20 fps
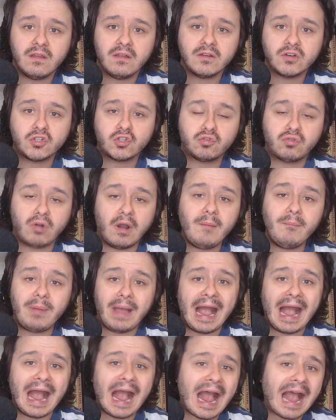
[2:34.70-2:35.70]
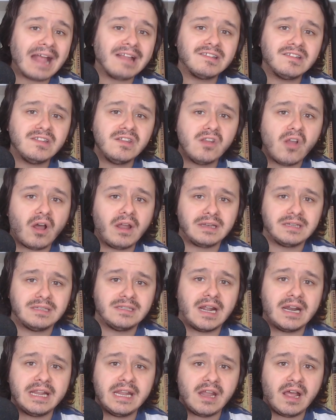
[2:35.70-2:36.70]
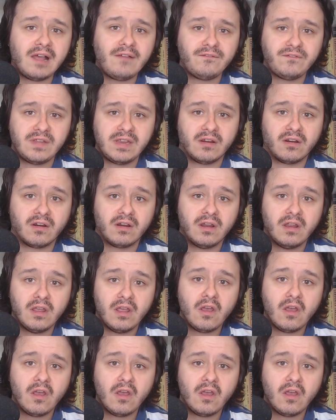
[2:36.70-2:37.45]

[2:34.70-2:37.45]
Trump has not done enough here.